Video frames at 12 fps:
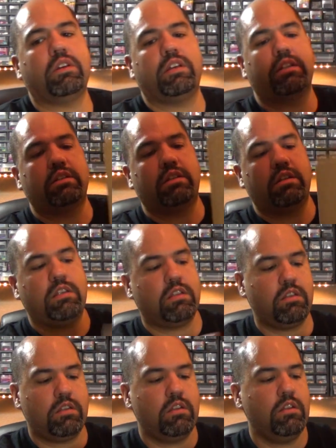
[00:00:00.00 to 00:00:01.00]
and
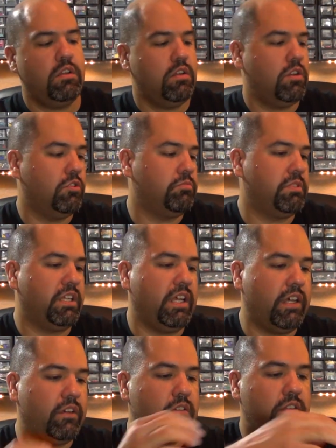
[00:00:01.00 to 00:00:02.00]
open
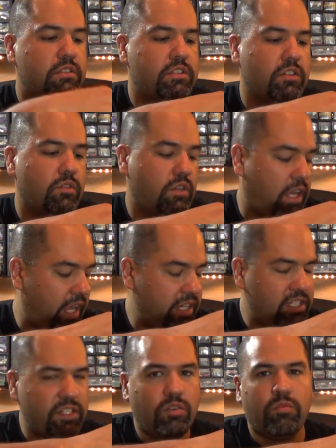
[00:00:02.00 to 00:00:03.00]
now. So I
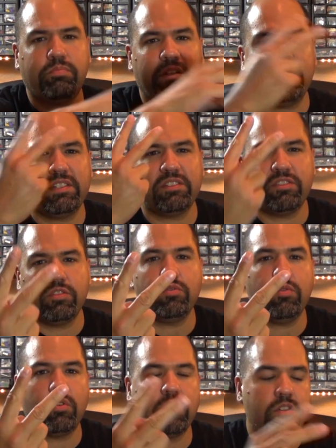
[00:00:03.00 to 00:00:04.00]
actually placed two
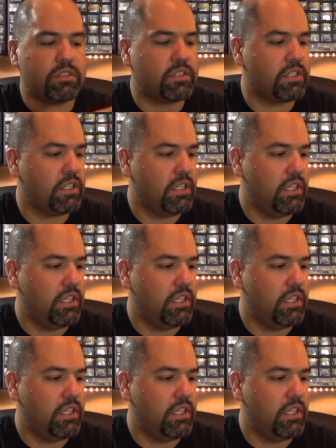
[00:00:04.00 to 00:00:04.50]
orders.